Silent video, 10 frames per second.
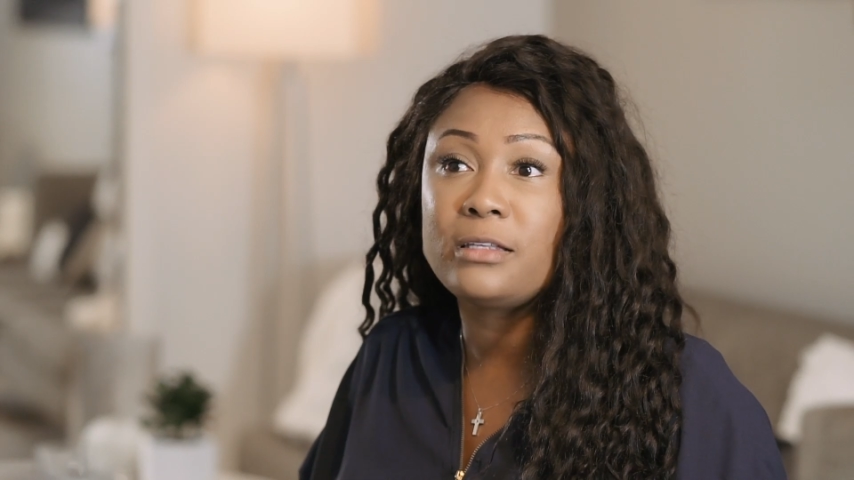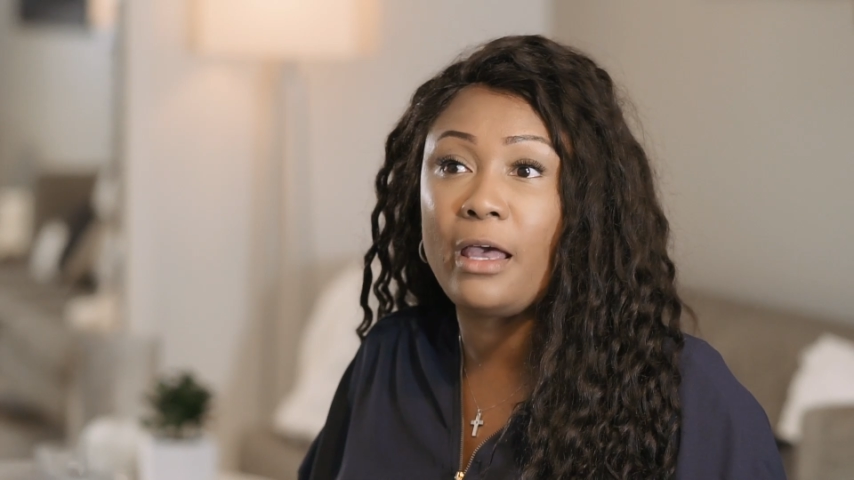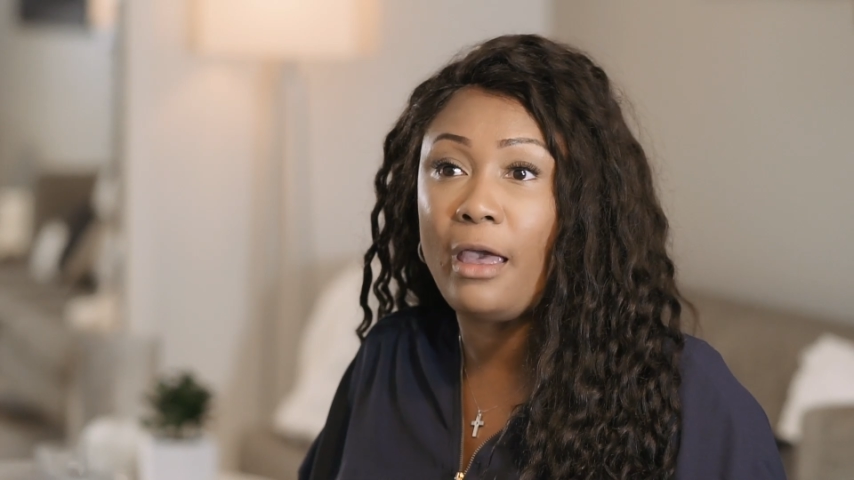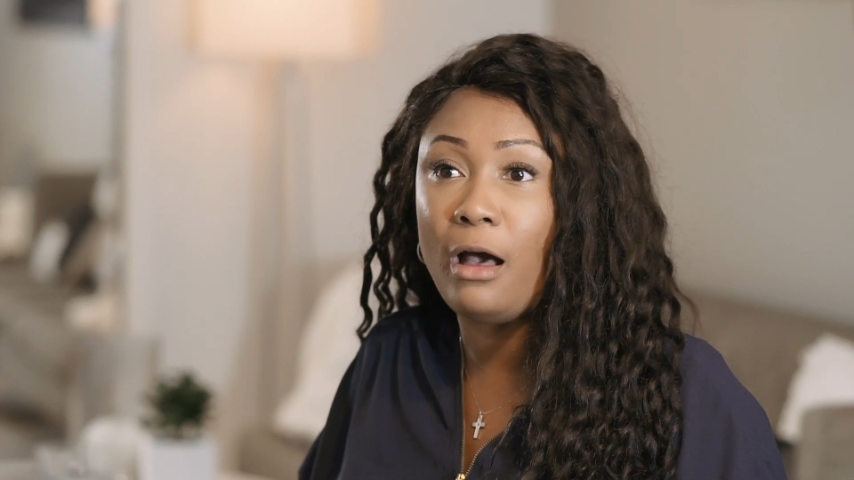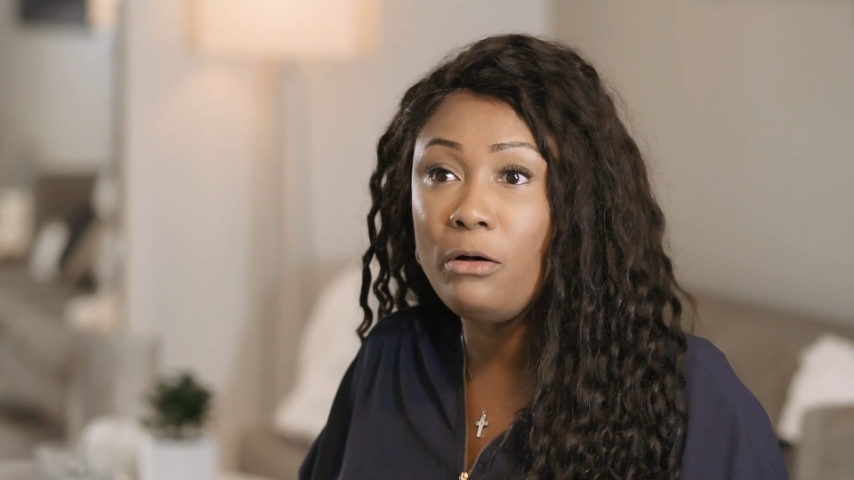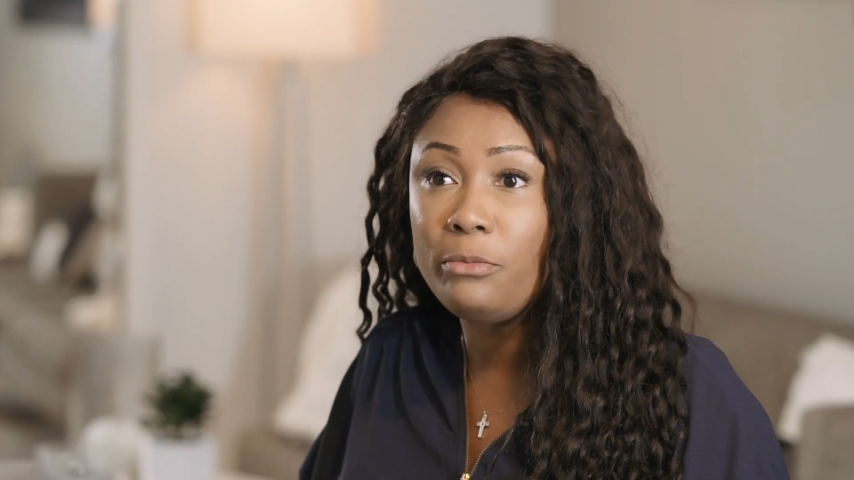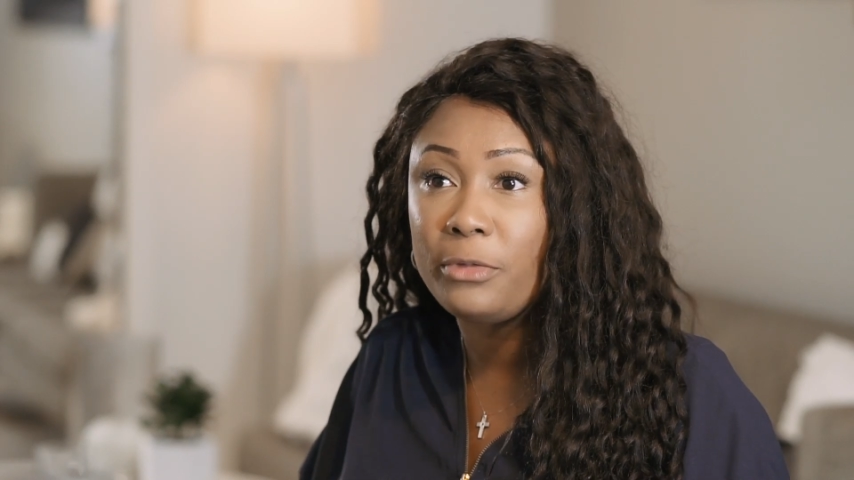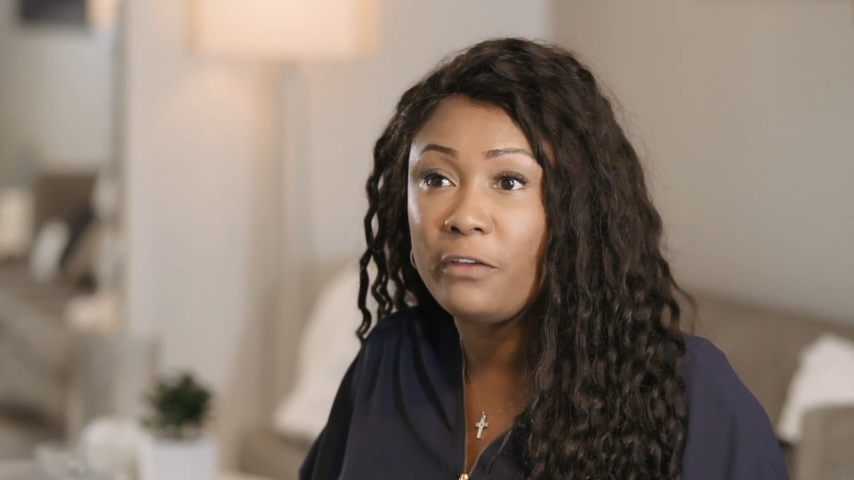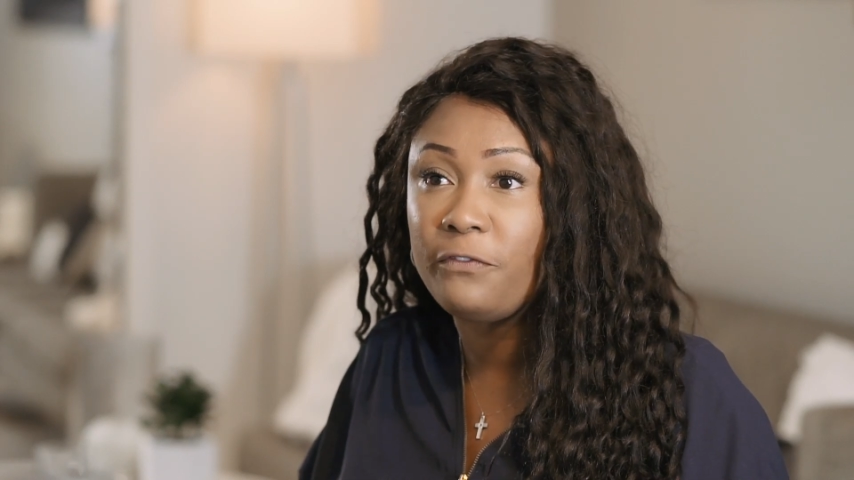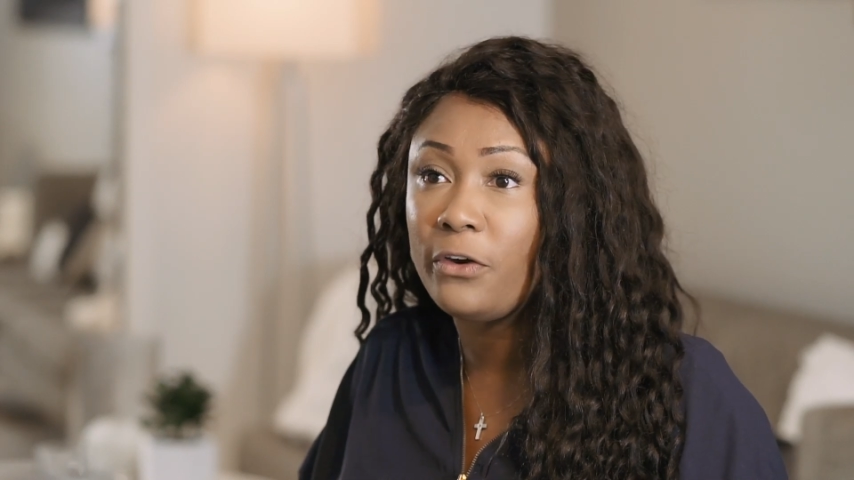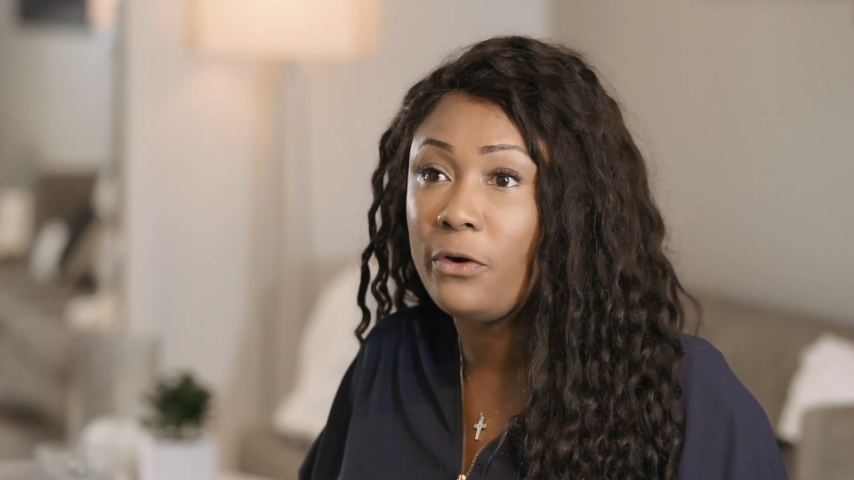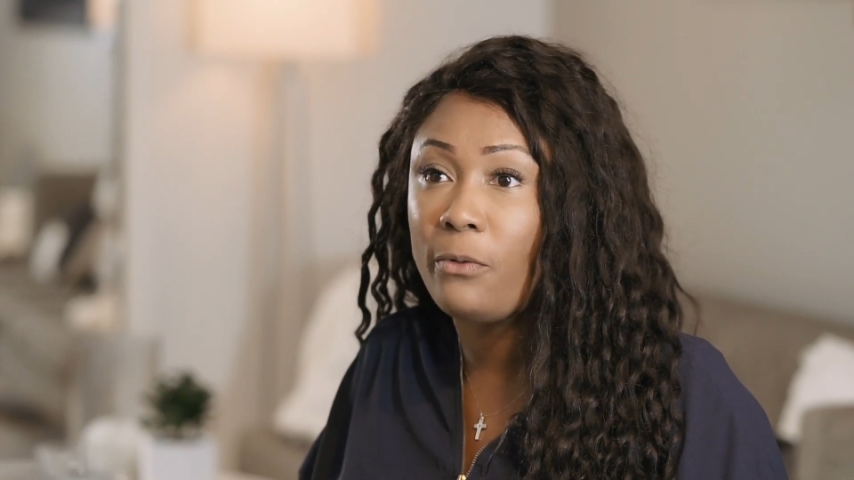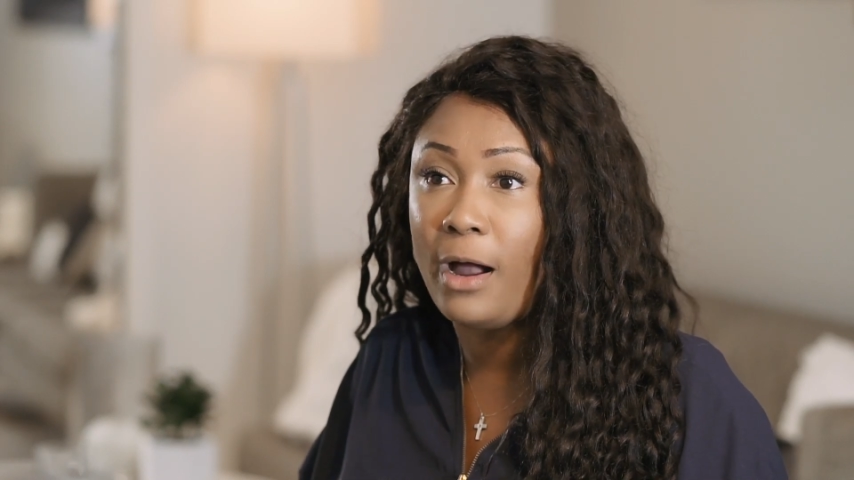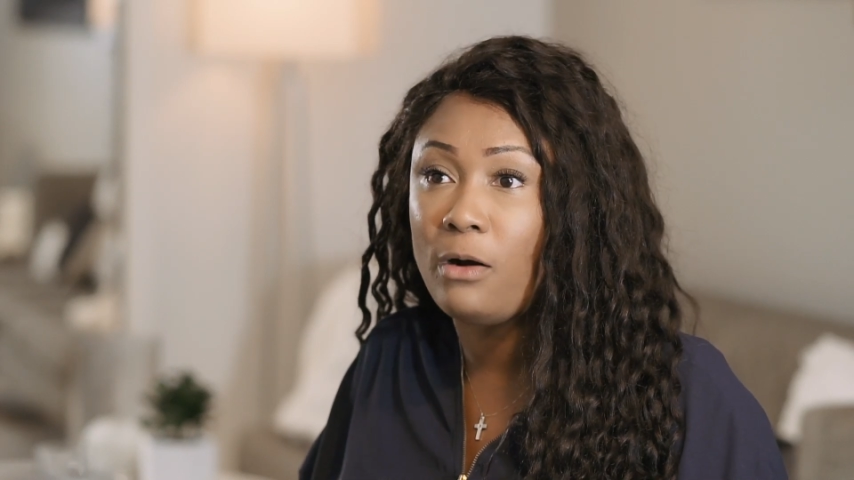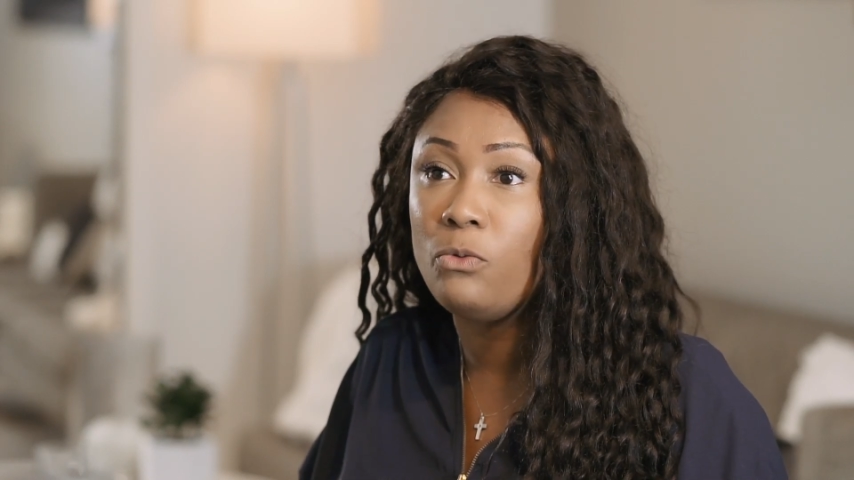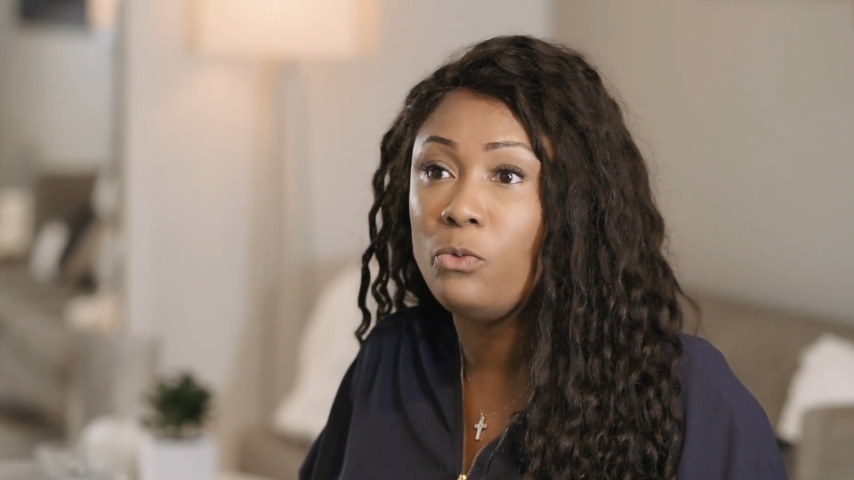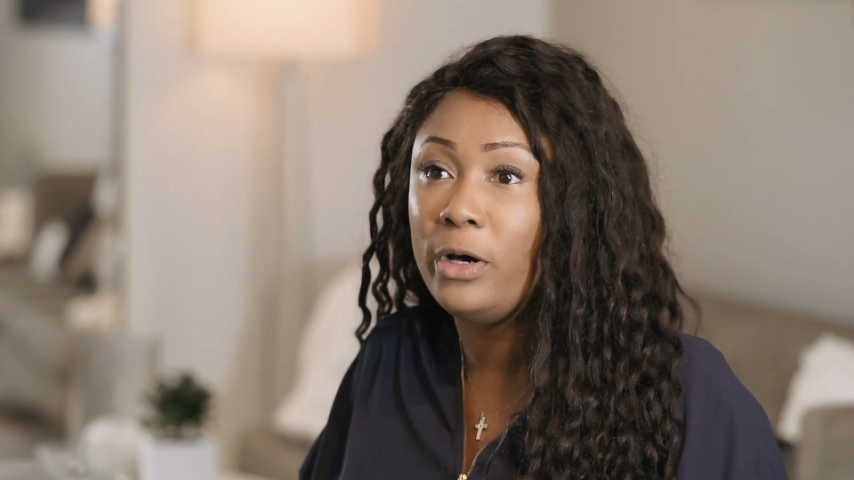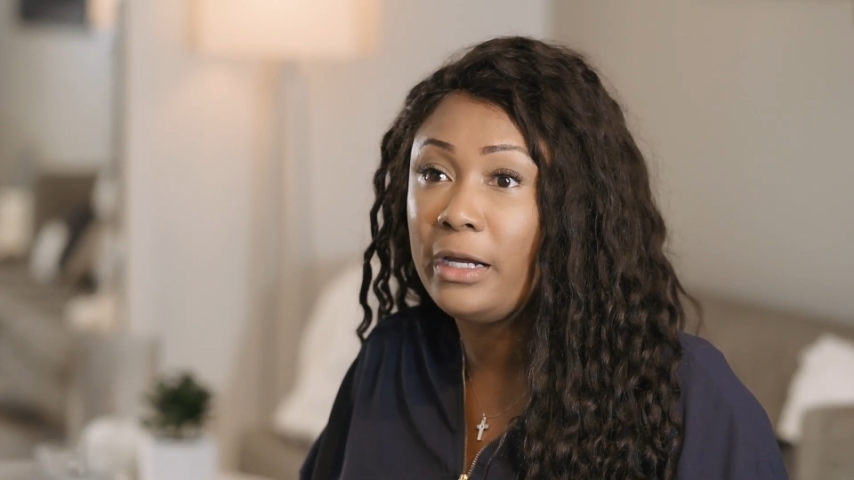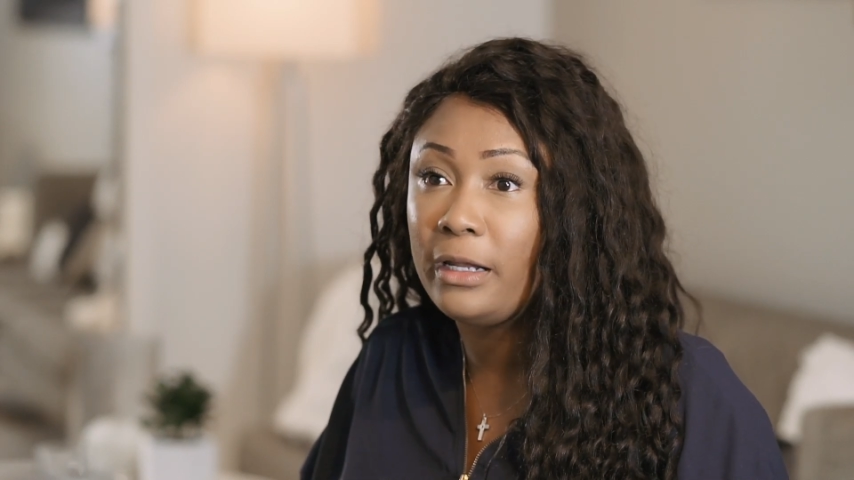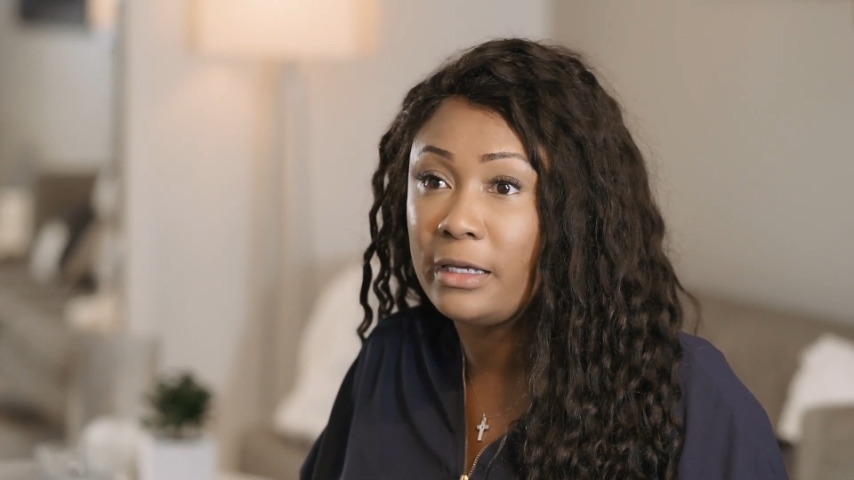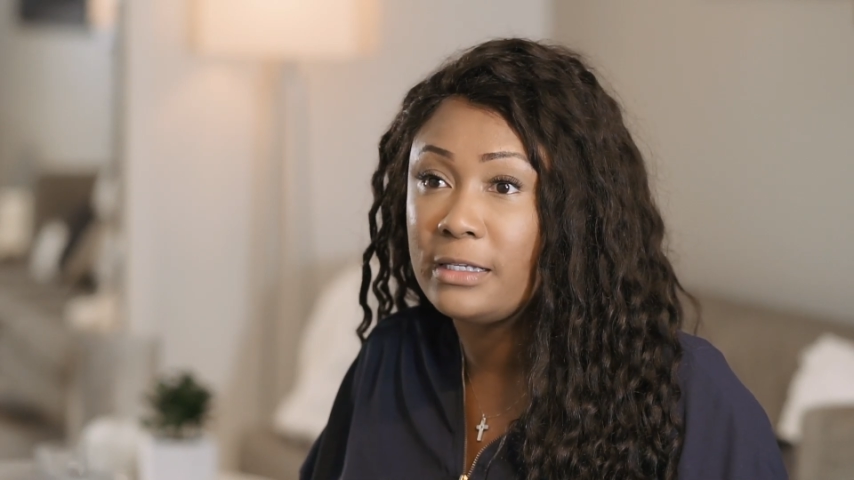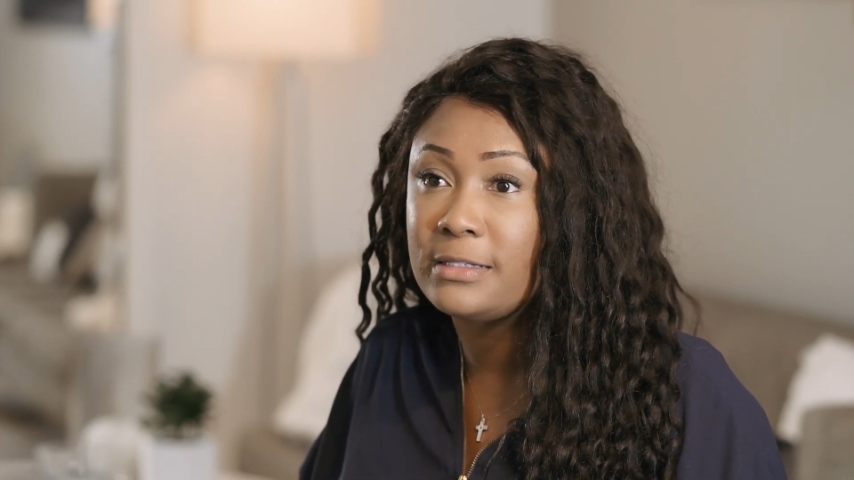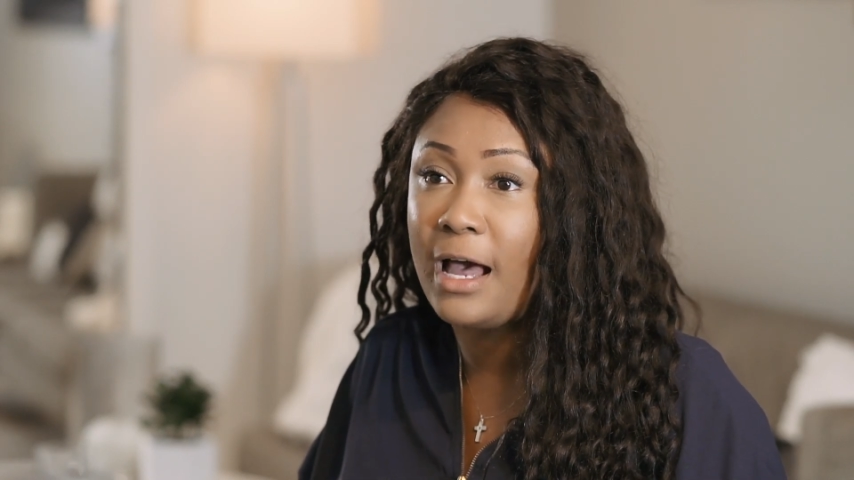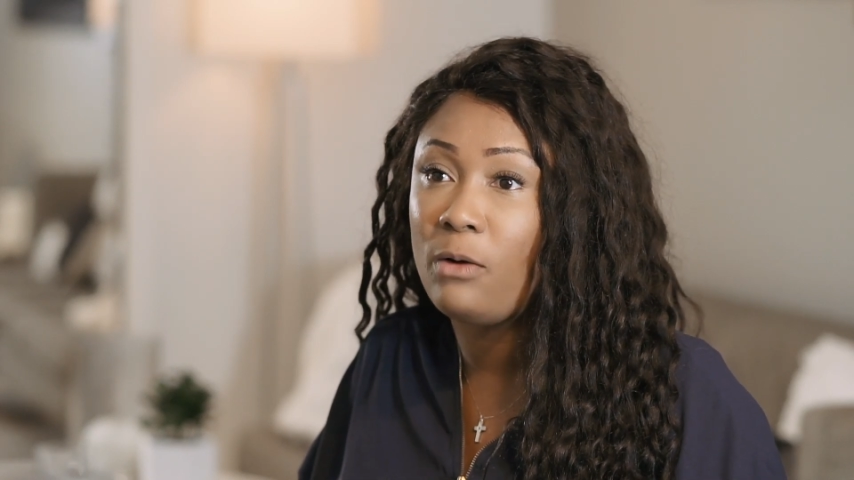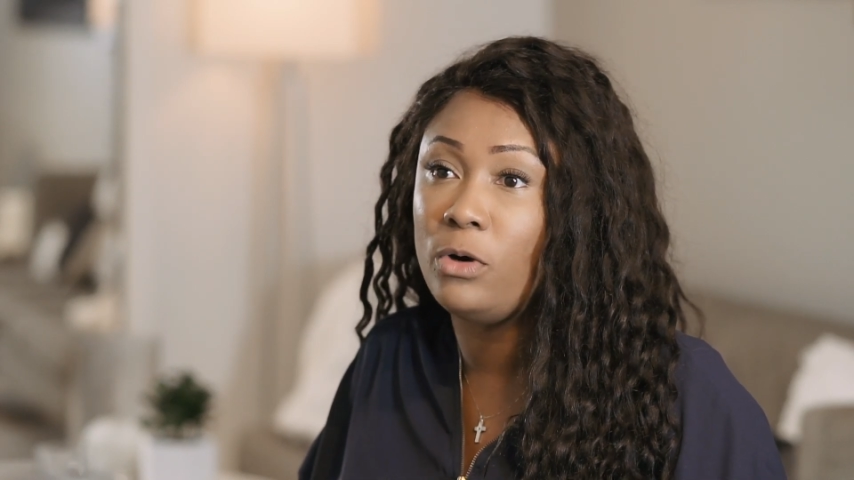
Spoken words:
to help me figure out what it is